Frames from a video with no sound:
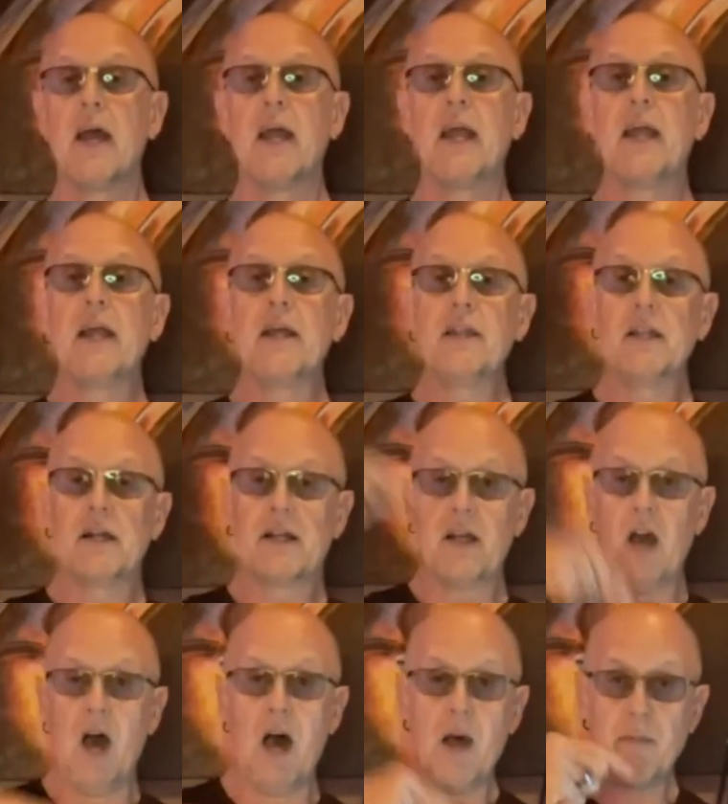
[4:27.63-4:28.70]
in the
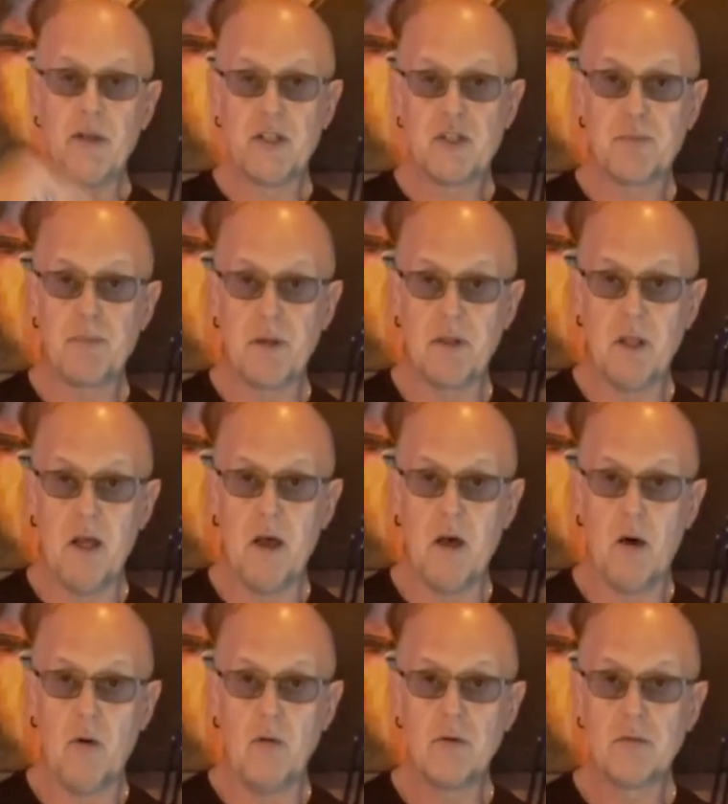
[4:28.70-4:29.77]
comments
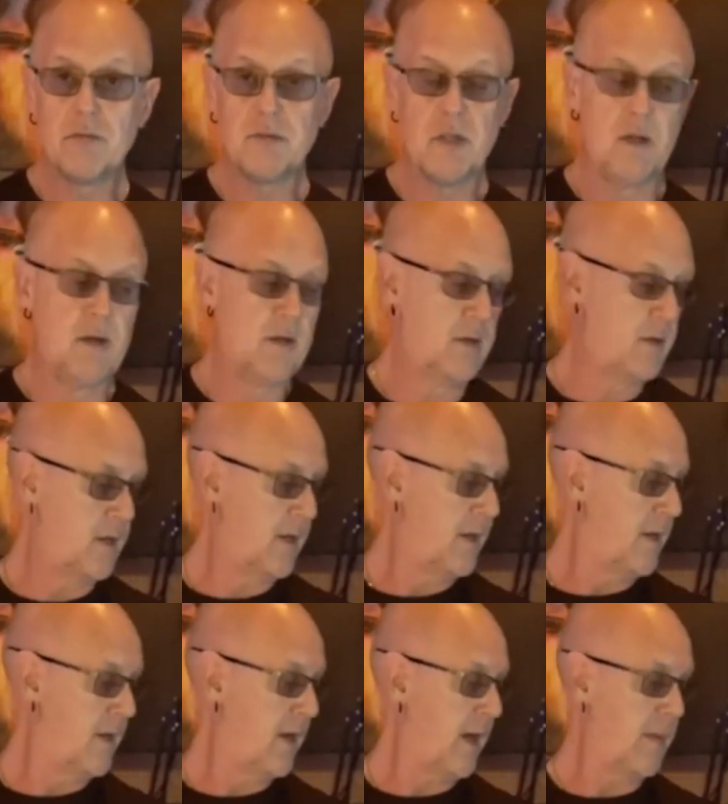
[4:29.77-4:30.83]
below,
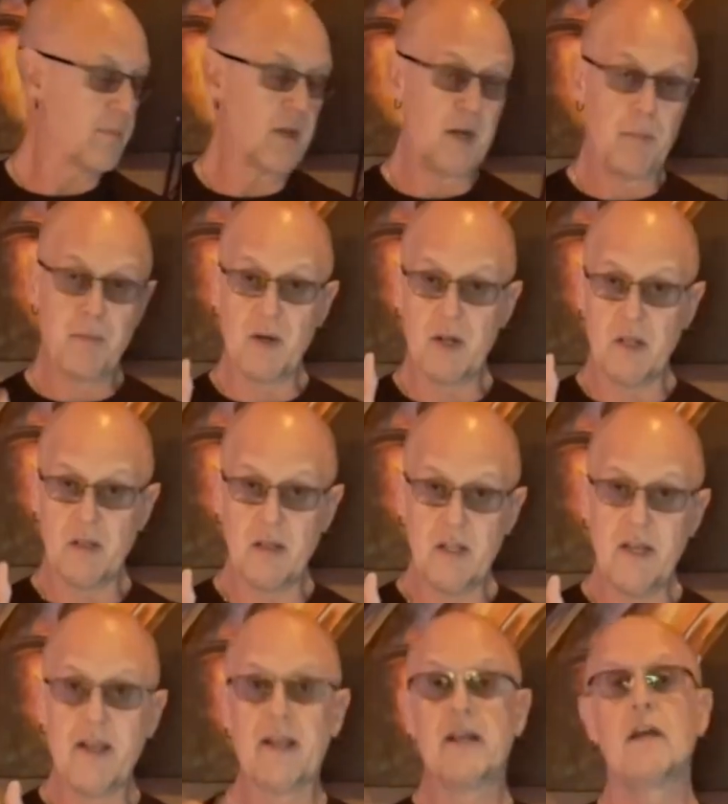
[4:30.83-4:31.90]
I'm going to put a
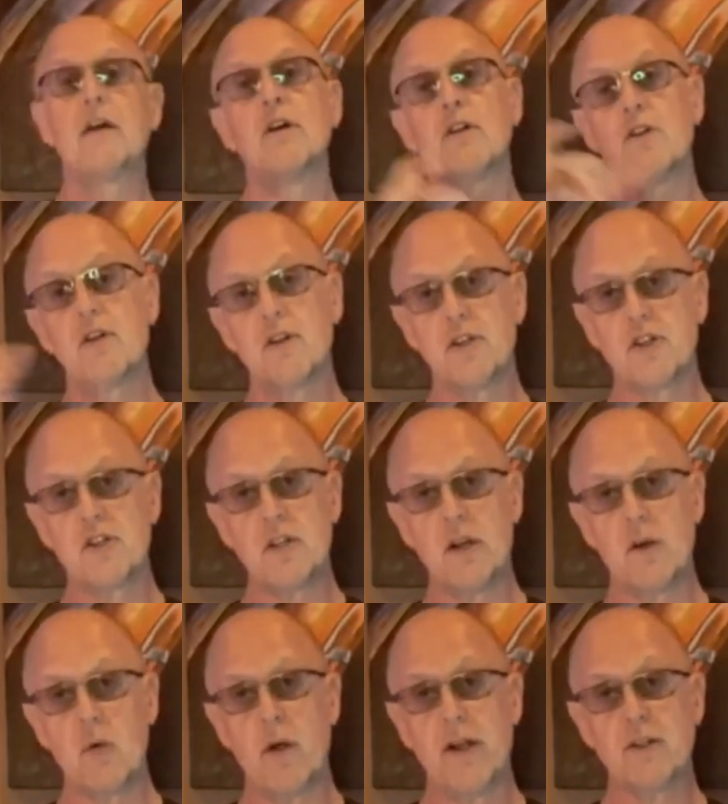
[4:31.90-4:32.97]
link to the
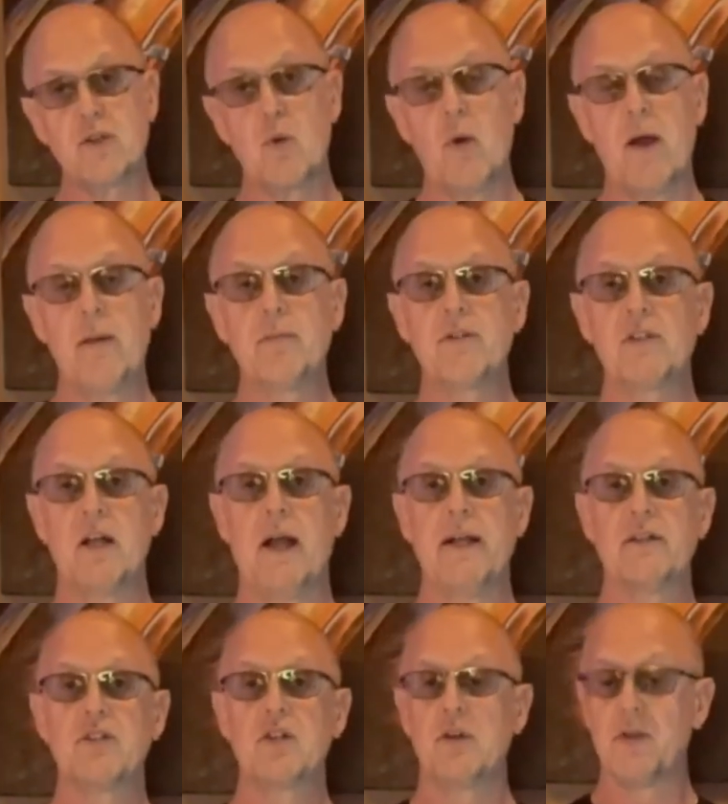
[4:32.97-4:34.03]
Snareweight's
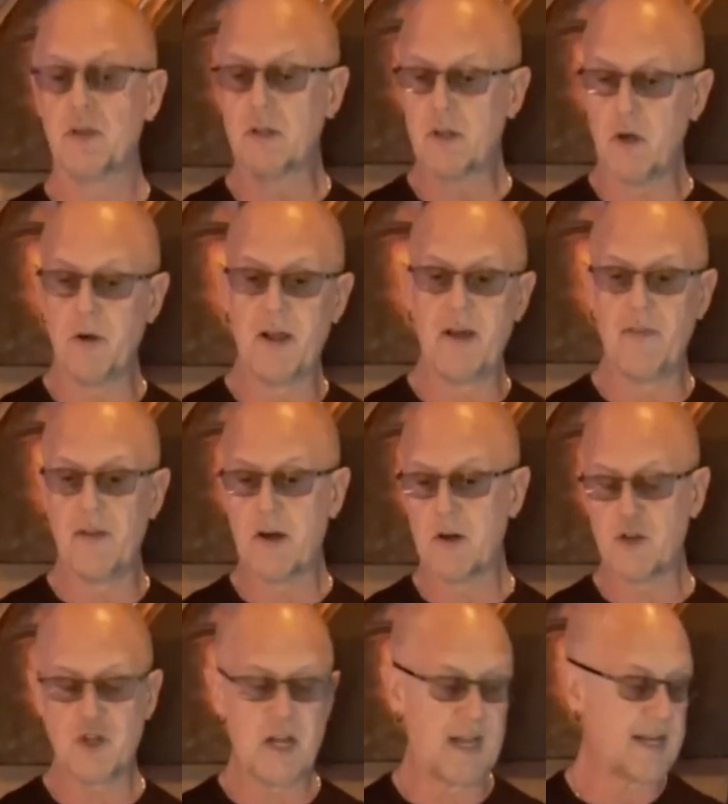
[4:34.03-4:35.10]
website, so you can go down there,
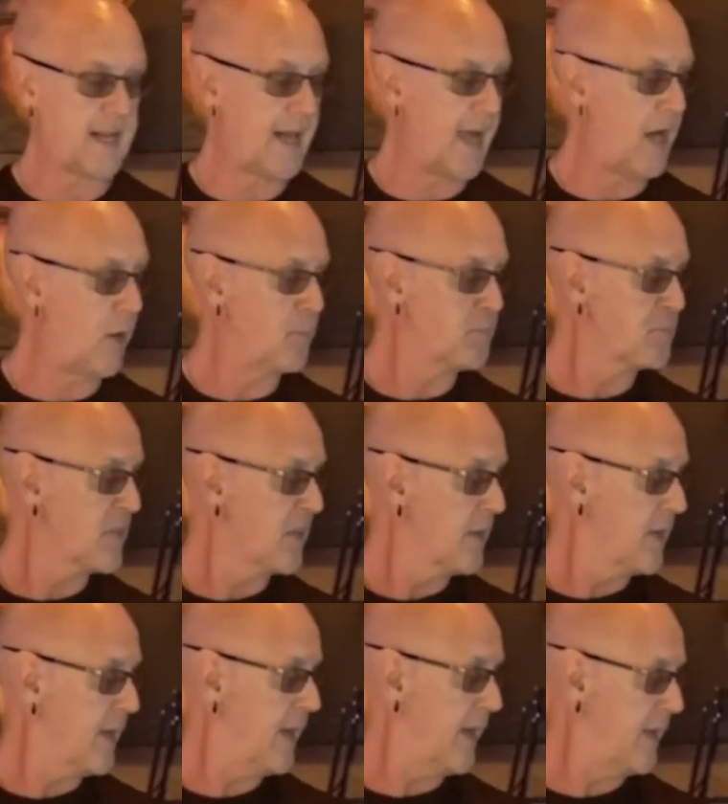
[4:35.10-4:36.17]
check it out,
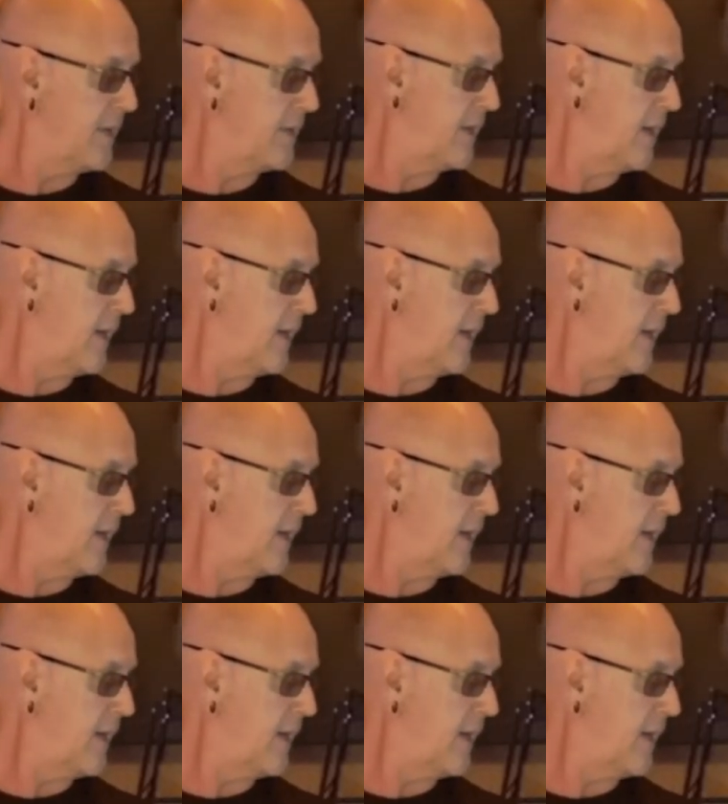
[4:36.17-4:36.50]
and